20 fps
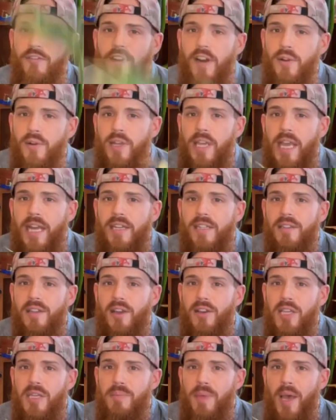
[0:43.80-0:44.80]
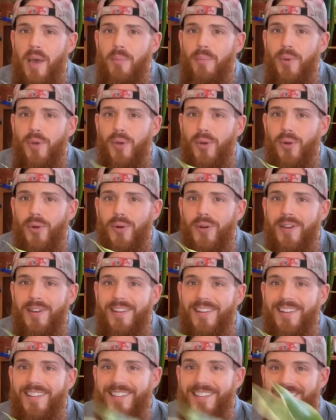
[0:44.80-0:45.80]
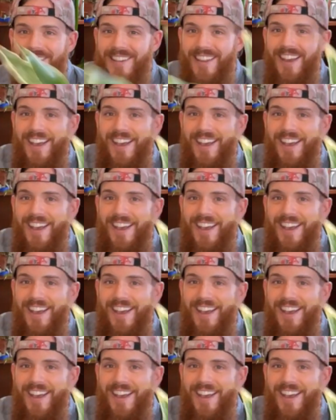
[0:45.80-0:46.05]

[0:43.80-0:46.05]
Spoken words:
variegated lucky bamboo. Look at